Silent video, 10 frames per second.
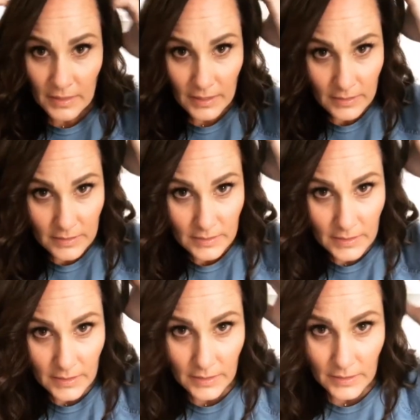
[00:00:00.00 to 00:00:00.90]
this
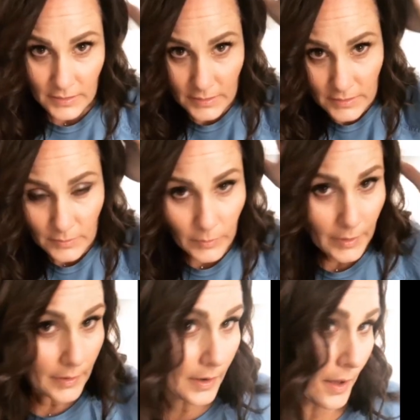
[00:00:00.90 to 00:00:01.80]
is
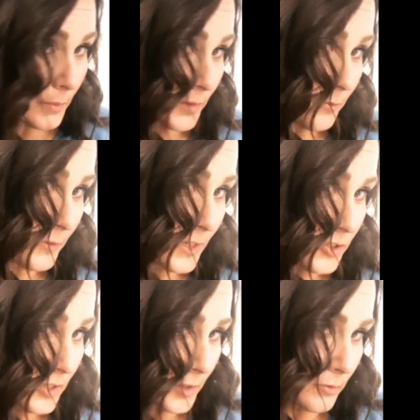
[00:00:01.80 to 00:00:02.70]
where I would
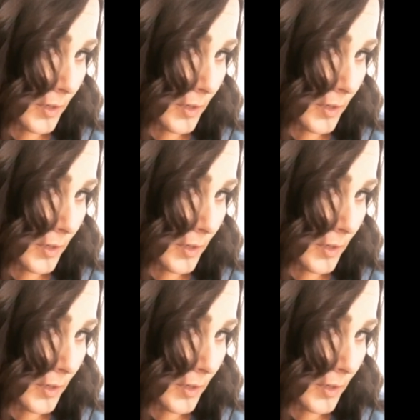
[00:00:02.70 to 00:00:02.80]
finish. I'd